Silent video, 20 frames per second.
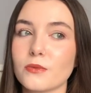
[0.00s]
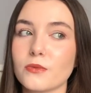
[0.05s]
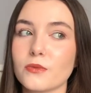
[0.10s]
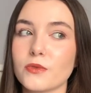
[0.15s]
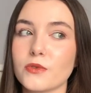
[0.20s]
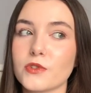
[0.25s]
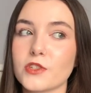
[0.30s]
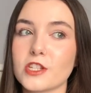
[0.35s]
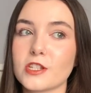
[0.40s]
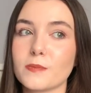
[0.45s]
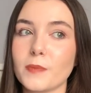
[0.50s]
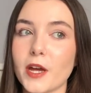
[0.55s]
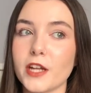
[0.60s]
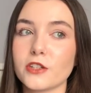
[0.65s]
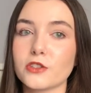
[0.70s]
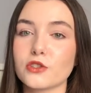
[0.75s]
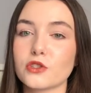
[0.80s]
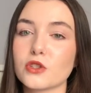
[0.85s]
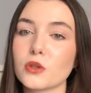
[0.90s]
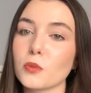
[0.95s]

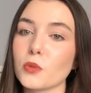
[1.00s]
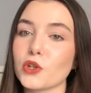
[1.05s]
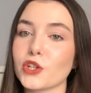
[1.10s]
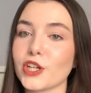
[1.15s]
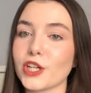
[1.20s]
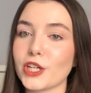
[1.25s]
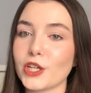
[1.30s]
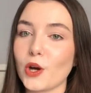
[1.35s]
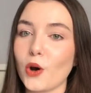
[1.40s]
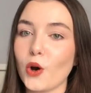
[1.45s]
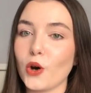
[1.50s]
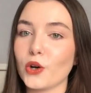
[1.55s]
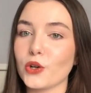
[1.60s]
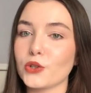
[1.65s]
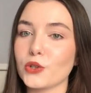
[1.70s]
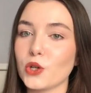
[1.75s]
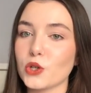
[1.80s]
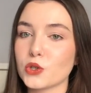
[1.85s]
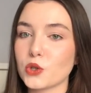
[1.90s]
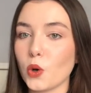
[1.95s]
spend the money on
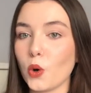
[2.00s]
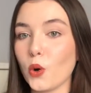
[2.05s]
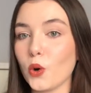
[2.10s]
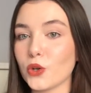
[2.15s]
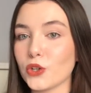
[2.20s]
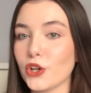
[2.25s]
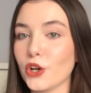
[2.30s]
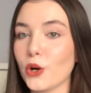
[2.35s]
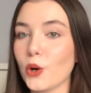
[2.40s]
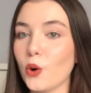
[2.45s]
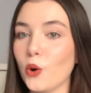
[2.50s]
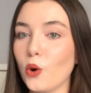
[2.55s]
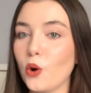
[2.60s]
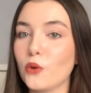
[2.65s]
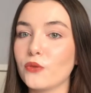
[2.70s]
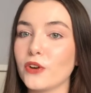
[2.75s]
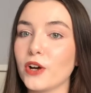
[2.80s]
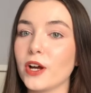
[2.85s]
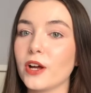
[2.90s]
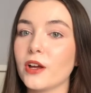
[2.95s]
a toner
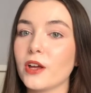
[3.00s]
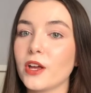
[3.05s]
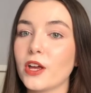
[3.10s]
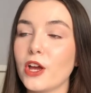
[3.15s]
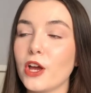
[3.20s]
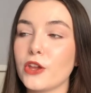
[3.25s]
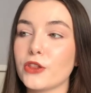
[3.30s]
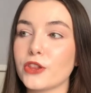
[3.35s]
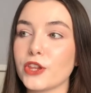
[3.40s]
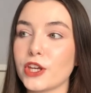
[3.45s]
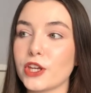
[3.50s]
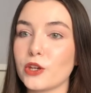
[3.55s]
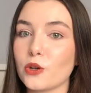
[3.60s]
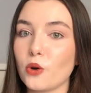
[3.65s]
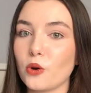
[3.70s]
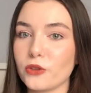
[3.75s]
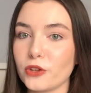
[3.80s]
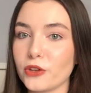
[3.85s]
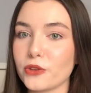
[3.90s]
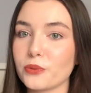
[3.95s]
over the
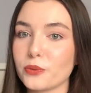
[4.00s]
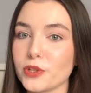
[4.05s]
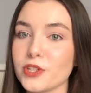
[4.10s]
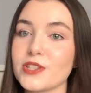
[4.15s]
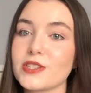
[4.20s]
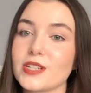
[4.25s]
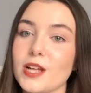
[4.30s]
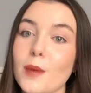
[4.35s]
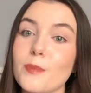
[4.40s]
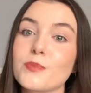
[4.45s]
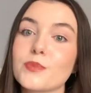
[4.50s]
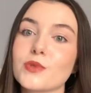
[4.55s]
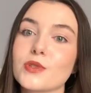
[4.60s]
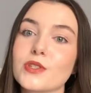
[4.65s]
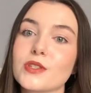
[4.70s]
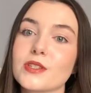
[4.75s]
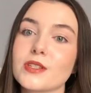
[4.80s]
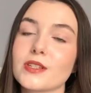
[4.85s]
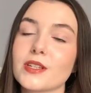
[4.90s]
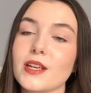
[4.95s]
other 3
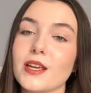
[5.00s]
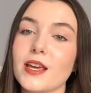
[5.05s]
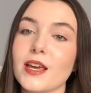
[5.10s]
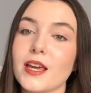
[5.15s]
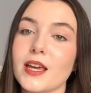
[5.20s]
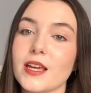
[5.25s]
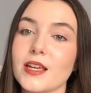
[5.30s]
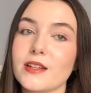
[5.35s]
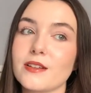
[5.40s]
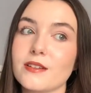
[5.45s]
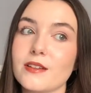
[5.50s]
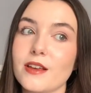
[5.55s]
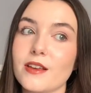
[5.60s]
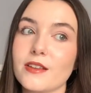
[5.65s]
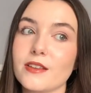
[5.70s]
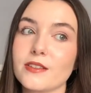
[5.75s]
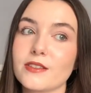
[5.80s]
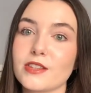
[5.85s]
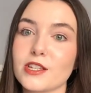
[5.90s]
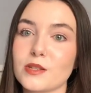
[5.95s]
steps in
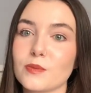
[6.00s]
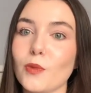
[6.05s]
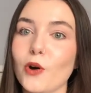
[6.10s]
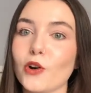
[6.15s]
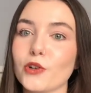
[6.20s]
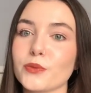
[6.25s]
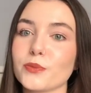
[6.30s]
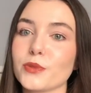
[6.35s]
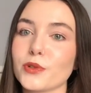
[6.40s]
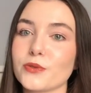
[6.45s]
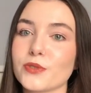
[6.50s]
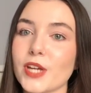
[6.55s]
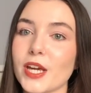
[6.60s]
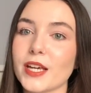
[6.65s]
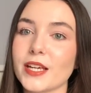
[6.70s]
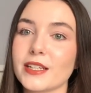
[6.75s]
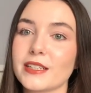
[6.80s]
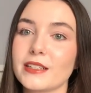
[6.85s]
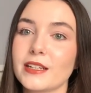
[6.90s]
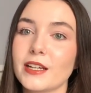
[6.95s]
this morning
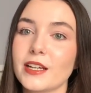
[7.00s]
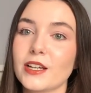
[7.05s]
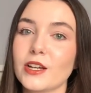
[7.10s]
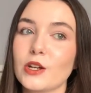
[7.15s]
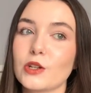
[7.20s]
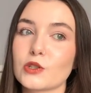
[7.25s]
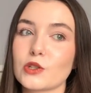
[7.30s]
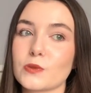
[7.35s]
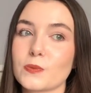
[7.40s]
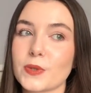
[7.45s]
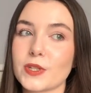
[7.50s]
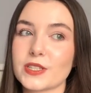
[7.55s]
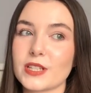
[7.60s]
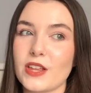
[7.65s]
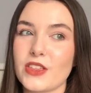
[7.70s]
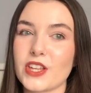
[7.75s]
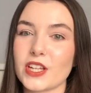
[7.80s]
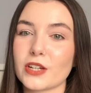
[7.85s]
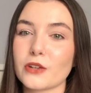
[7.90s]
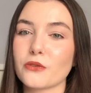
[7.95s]
routine, just because I
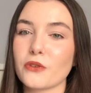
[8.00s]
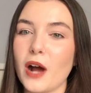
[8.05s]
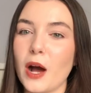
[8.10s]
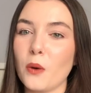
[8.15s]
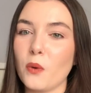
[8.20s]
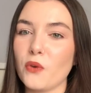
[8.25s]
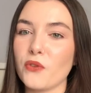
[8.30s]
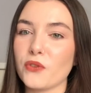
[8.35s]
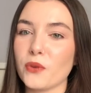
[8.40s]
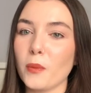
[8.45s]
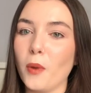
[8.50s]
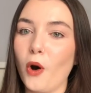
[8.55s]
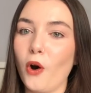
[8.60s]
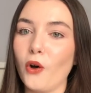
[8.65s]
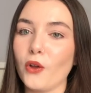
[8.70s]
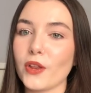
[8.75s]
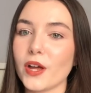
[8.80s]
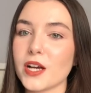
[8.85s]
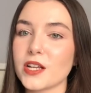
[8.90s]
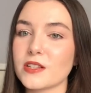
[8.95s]
think out of them
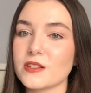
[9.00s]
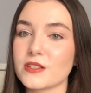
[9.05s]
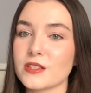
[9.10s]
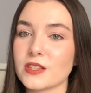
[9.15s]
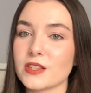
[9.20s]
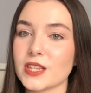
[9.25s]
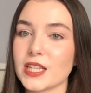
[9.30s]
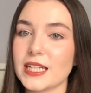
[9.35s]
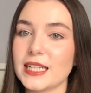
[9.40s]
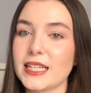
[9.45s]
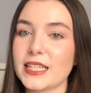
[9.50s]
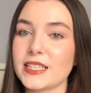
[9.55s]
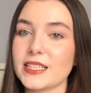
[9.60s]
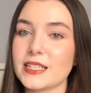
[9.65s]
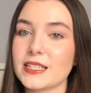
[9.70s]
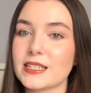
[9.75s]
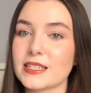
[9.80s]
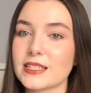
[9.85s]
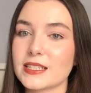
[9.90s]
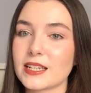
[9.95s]
all that is the
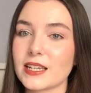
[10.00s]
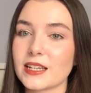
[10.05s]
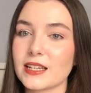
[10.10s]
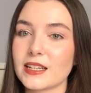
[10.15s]
least